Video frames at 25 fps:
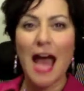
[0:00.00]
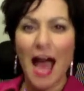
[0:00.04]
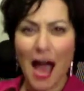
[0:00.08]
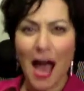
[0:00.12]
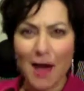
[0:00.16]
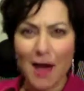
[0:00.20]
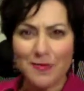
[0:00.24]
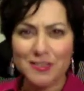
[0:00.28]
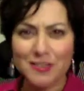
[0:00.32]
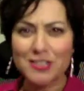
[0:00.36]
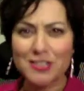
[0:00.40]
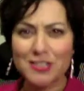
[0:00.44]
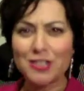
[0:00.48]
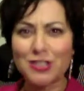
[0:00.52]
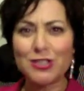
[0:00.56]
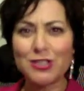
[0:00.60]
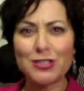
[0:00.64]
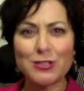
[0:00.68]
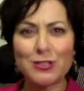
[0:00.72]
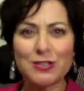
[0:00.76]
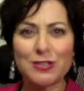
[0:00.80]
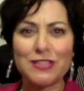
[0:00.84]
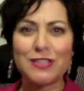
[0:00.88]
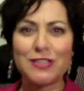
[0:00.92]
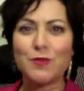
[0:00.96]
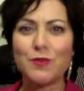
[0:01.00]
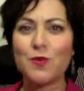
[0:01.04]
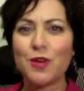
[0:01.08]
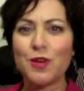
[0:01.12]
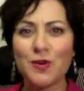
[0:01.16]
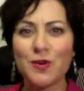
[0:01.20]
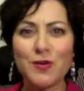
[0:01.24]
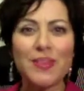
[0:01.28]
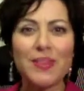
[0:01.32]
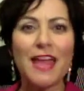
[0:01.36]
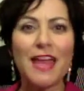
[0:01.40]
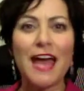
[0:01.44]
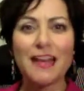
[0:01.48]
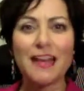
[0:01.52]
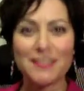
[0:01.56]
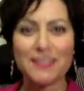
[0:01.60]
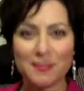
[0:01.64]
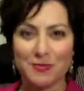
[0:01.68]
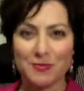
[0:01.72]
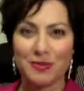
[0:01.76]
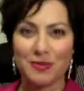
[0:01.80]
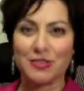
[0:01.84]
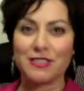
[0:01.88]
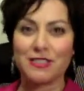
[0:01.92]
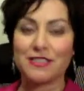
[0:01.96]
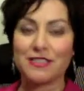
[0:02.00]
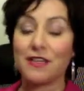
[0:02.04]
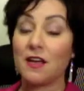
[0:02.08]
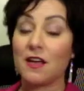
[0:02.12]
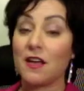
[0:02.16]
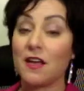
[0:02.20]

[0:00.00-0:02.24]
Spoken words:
Absolutely, work with experts.